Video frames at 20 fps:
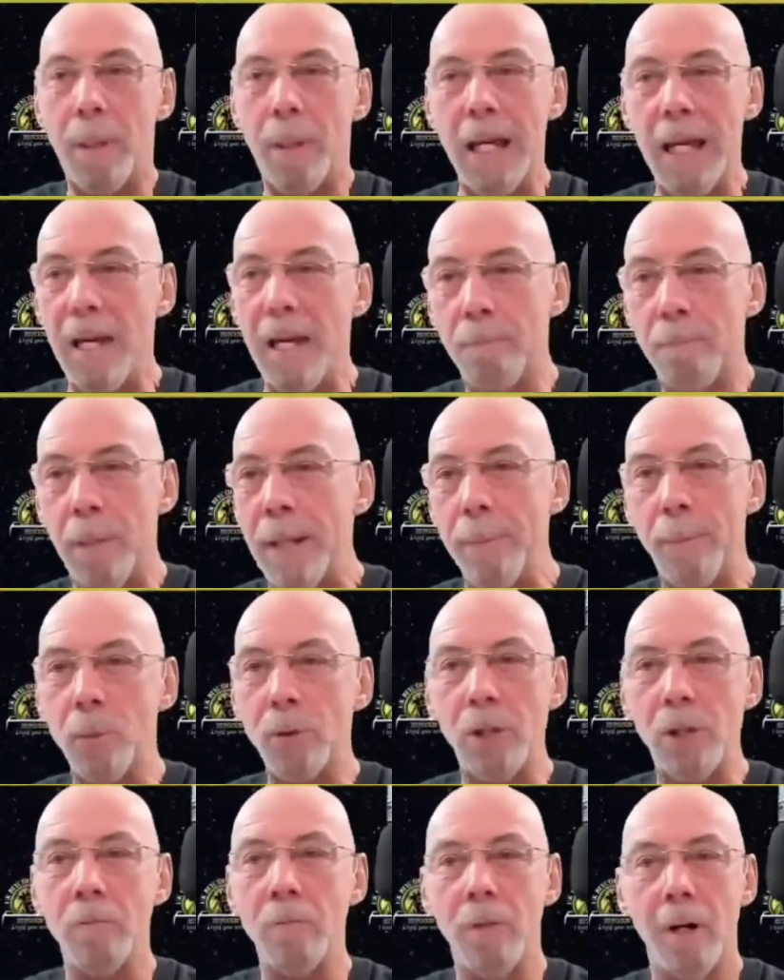p- if
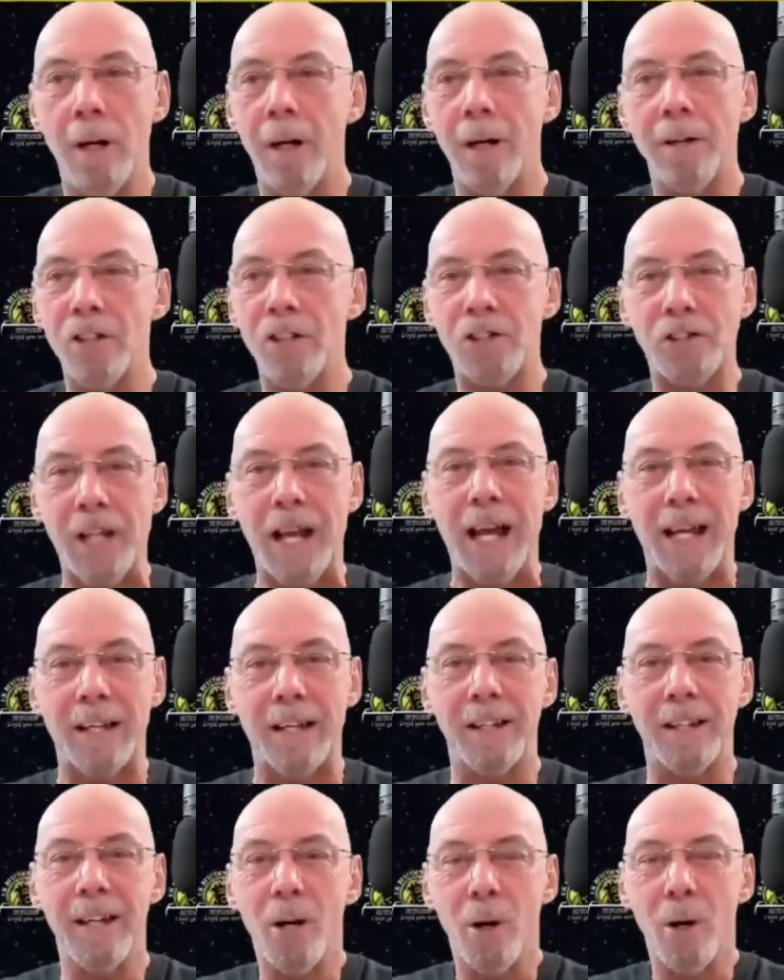people don't
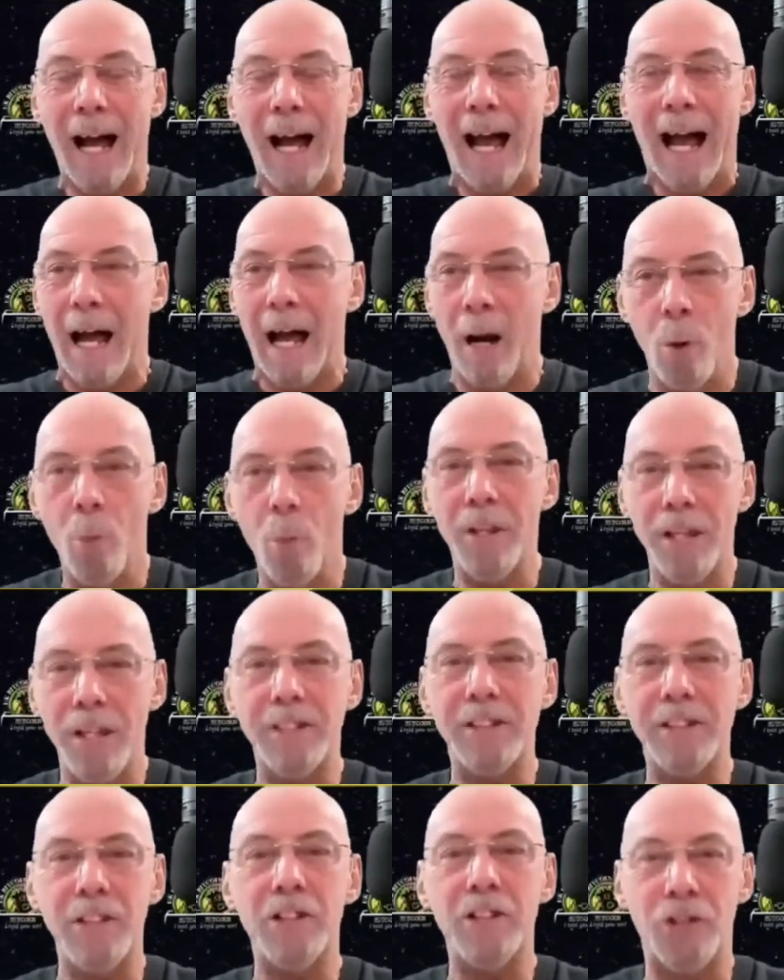understand how
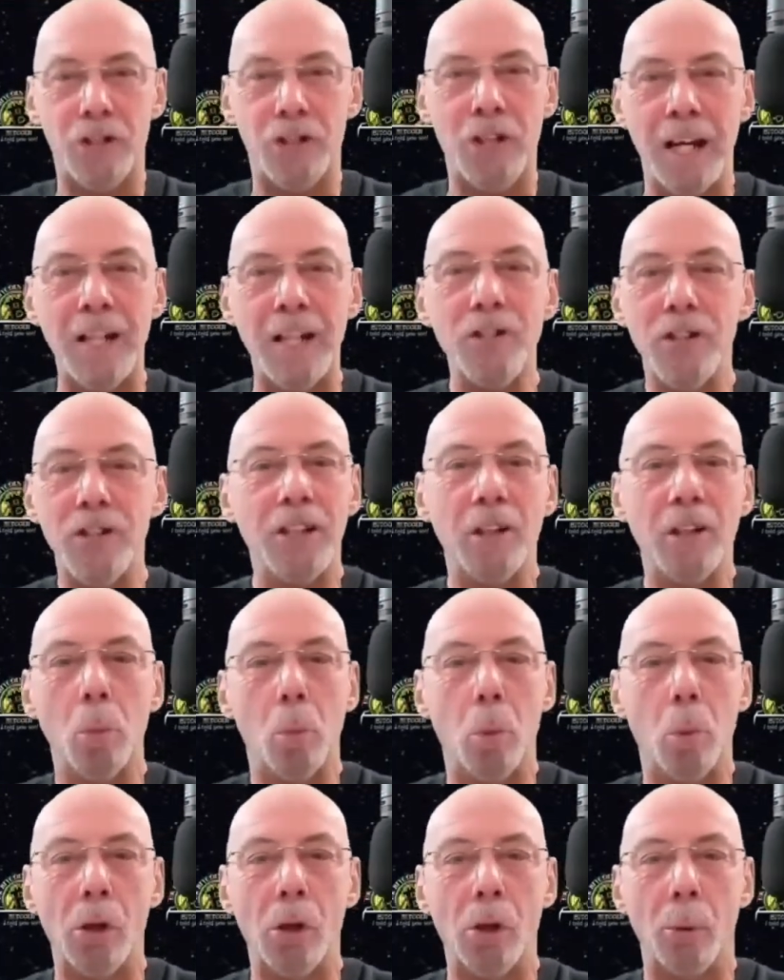this is changing
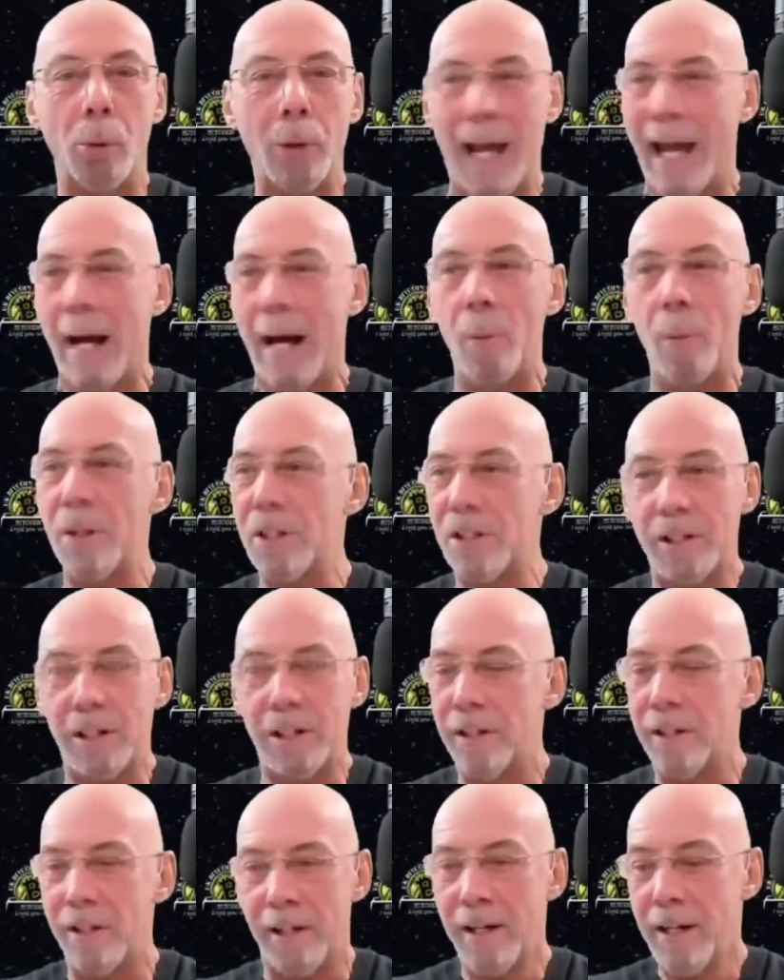the world, how it's
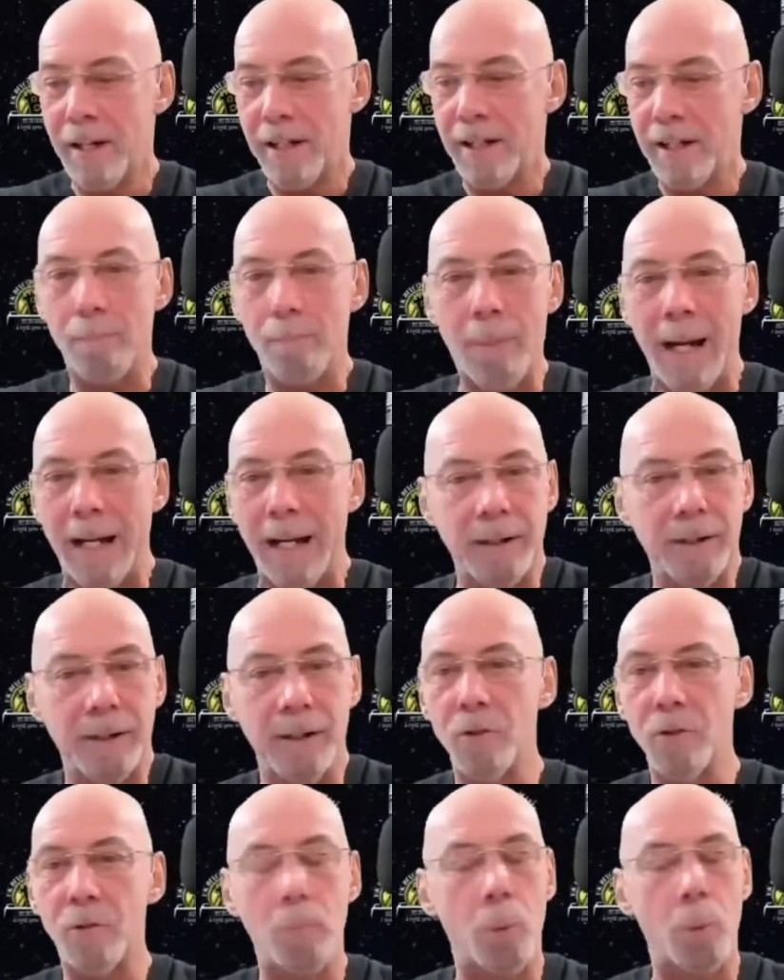going to
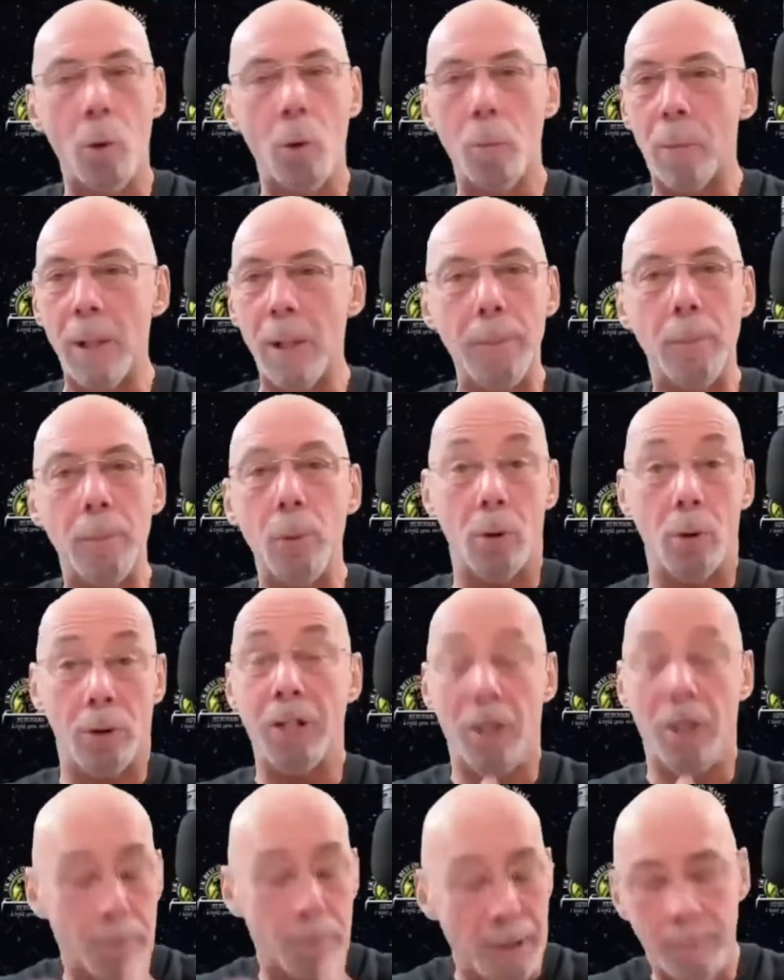bank those poor people,
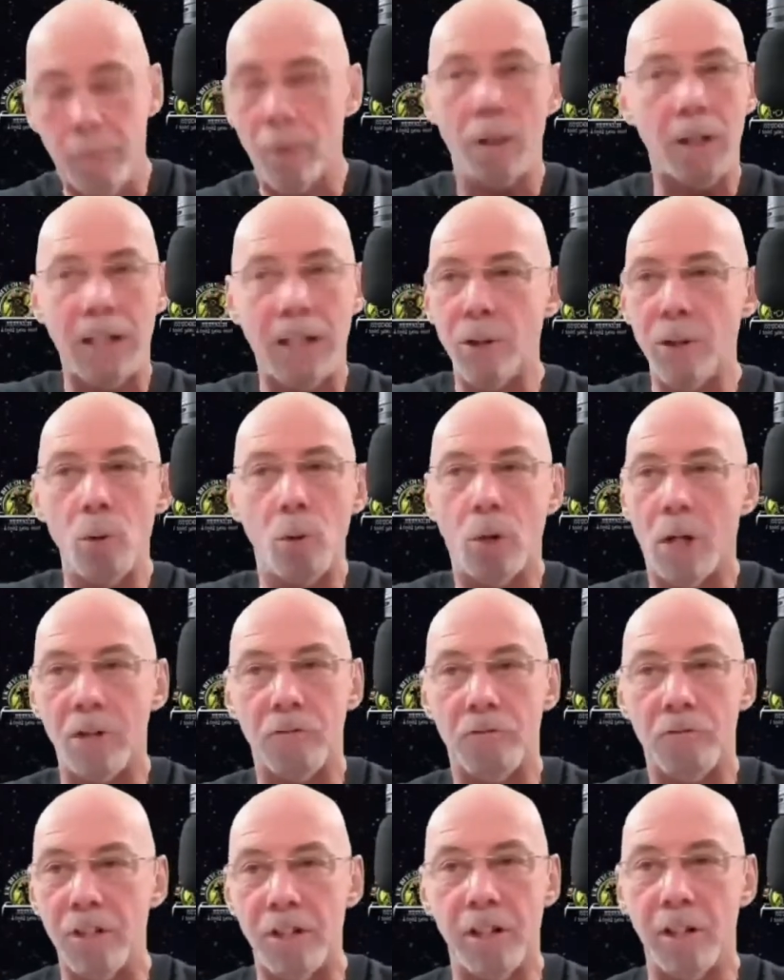you know, people like in your
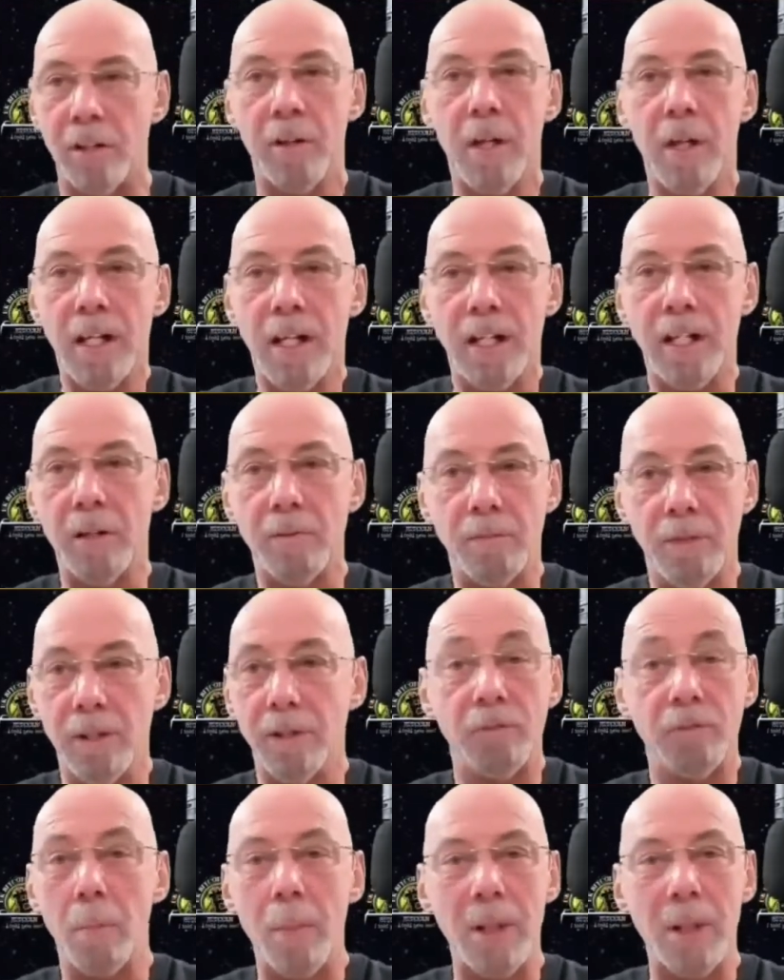country that, are, you know,
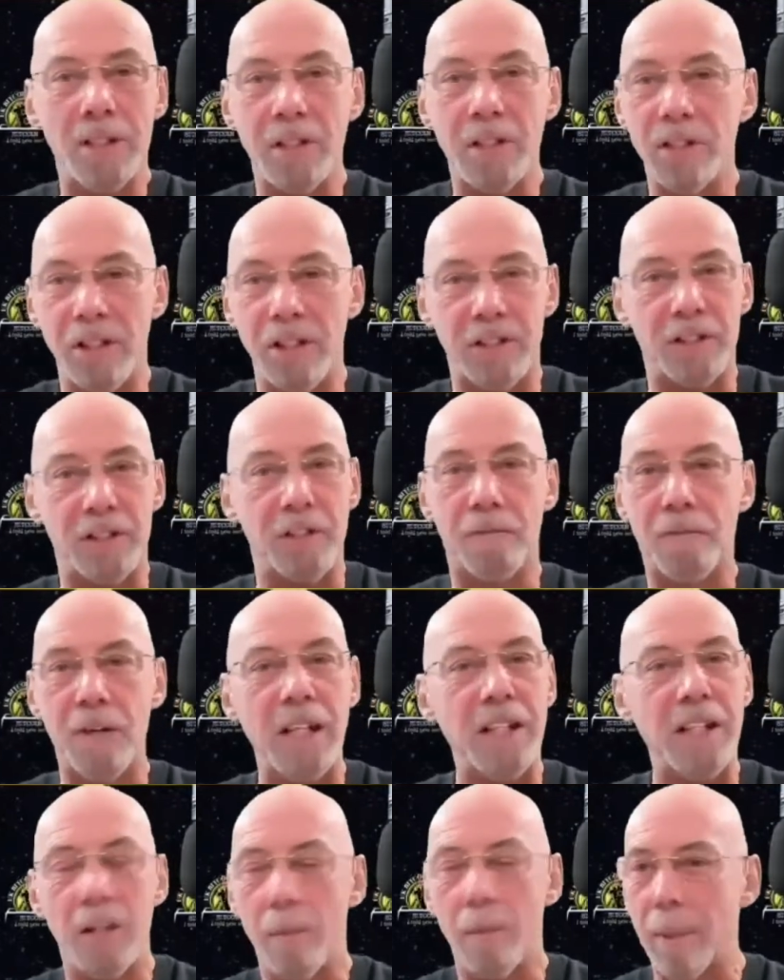the remittances, the
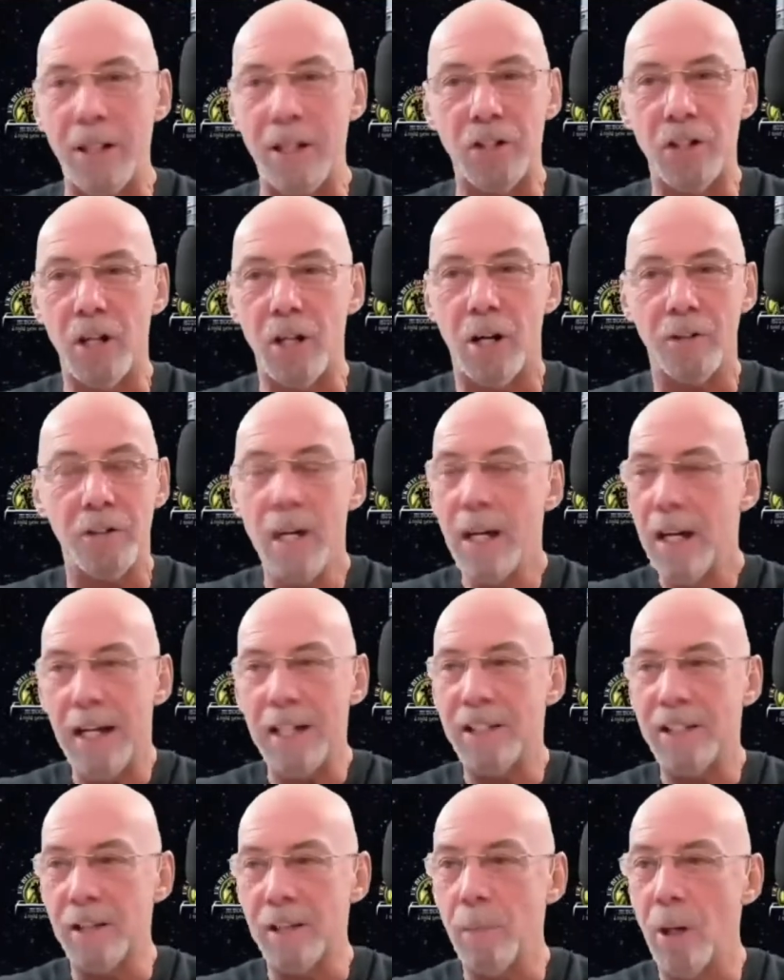fees have been charged,
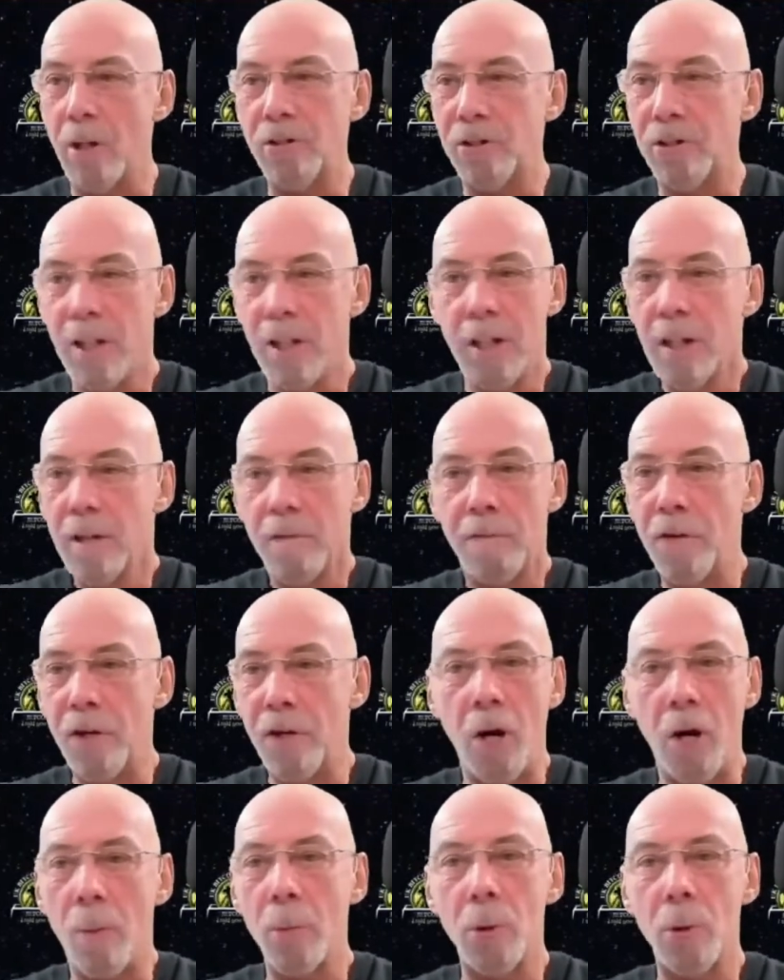it's the most
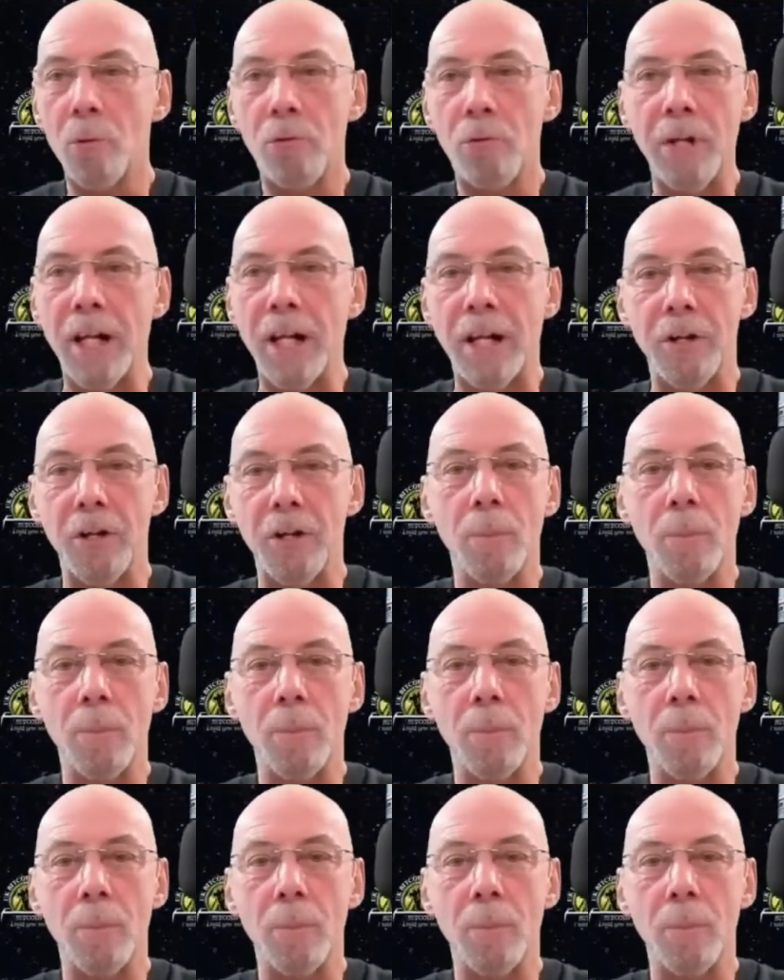phenomenal thing.